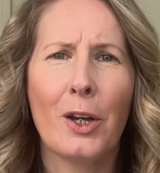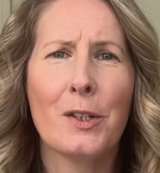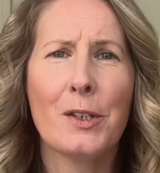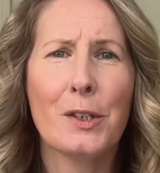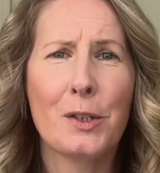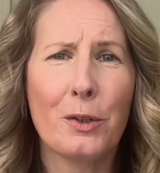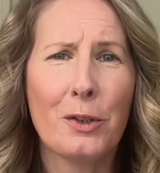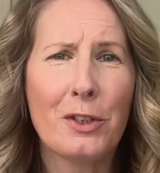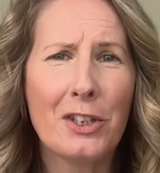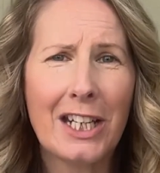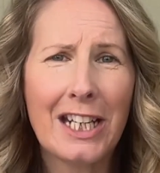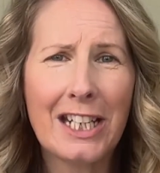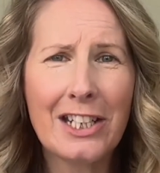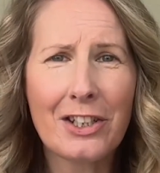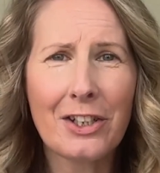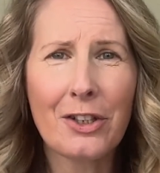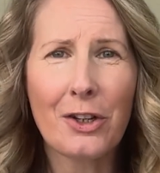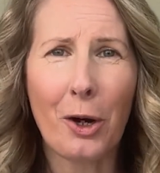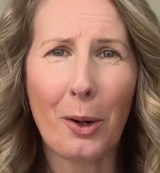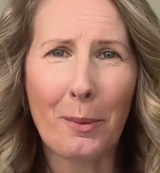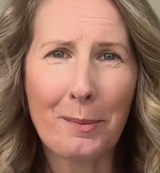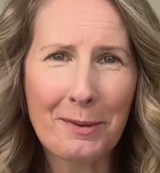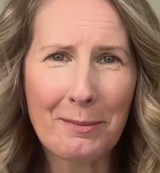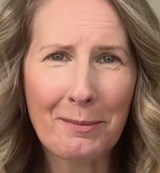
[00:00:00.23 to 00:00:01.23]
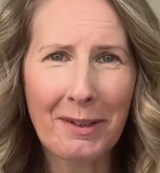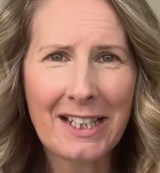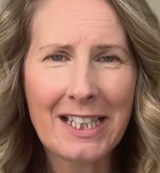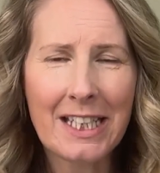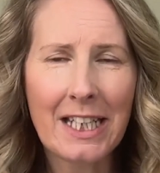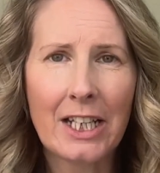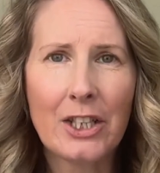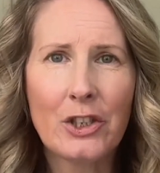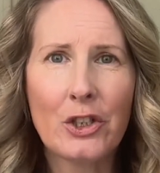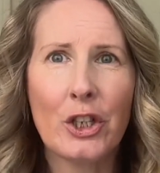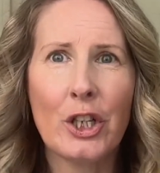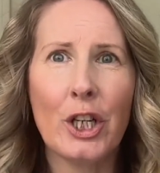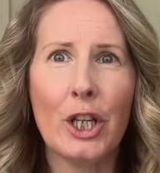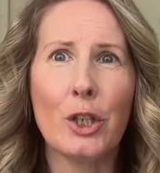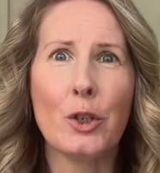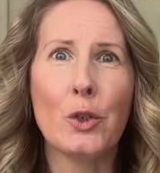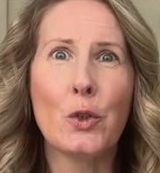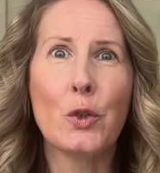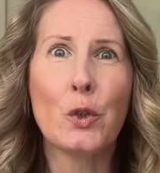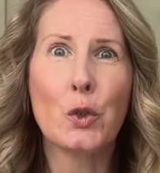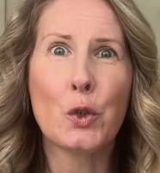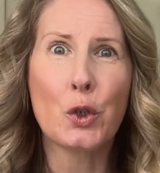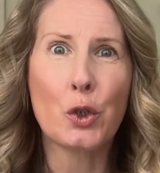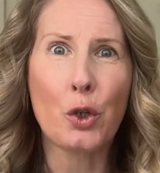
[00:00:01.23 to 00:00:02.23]
Search engine optimization
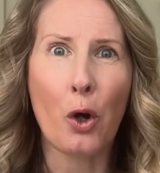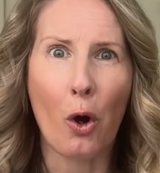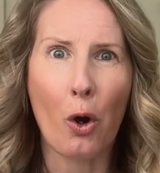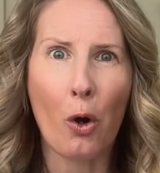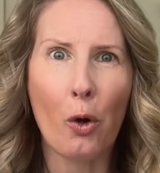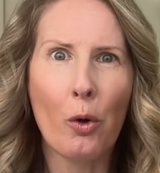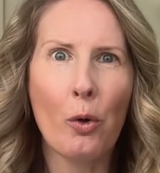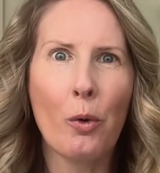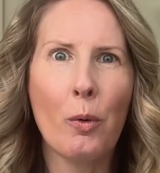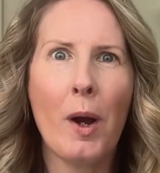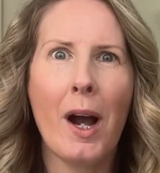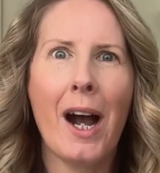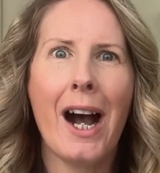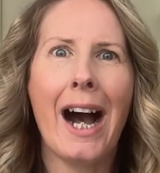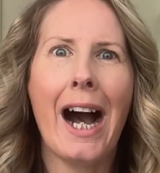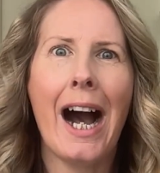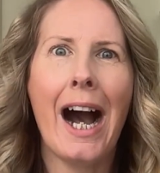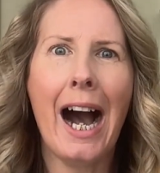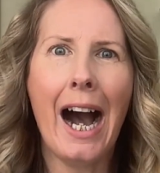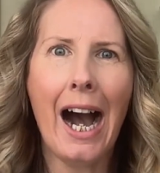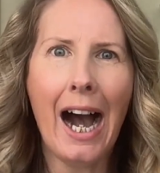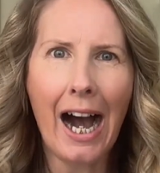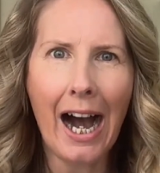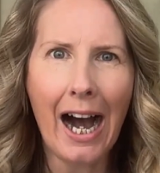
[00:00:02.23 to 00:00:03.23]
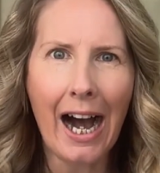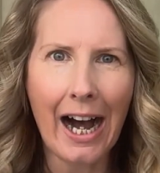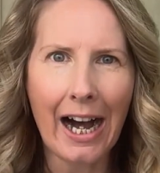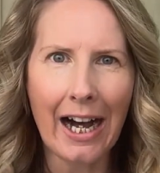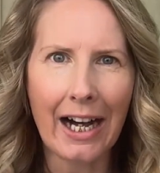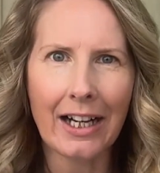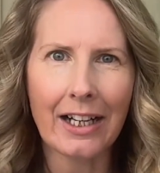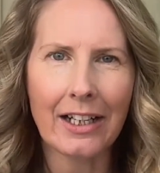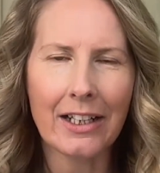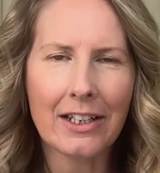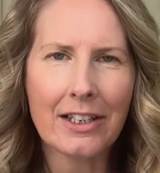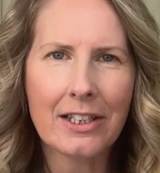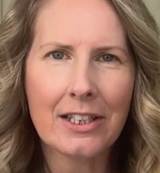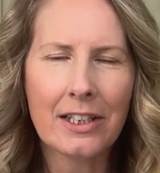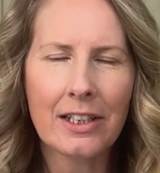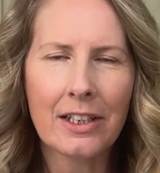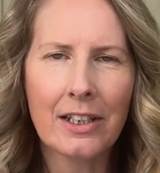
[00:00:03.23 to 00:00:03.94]
is so hard.